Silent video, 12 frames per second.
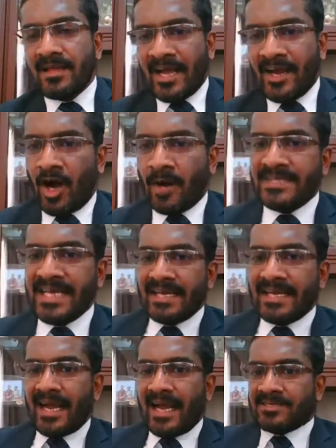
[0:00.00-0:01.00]
I hope
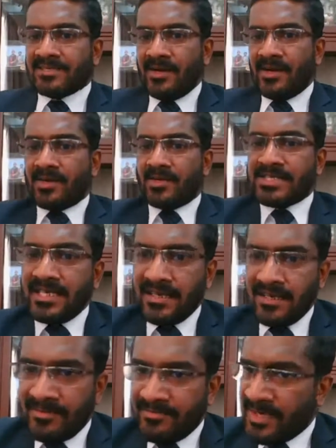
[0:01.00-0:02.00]
that answered your
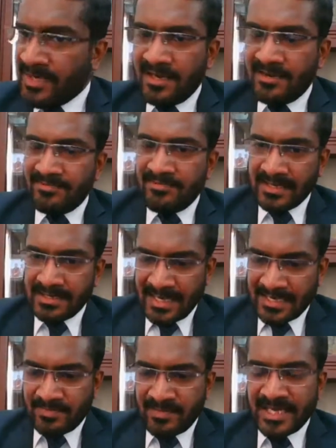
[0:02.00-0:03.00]
question. If you need further
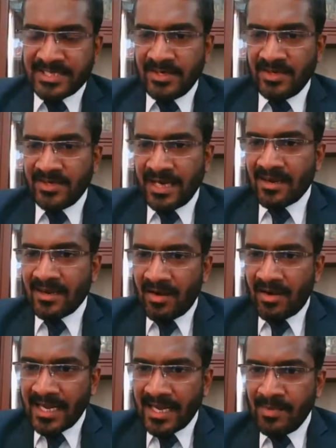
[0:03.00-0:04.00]
explanation, you can
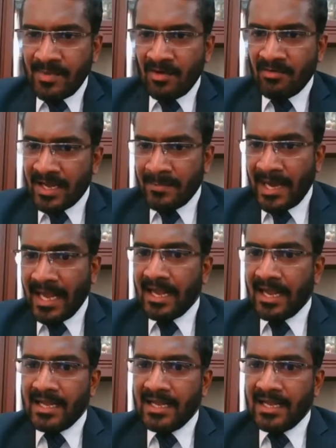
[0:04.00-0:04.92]
contact me over email.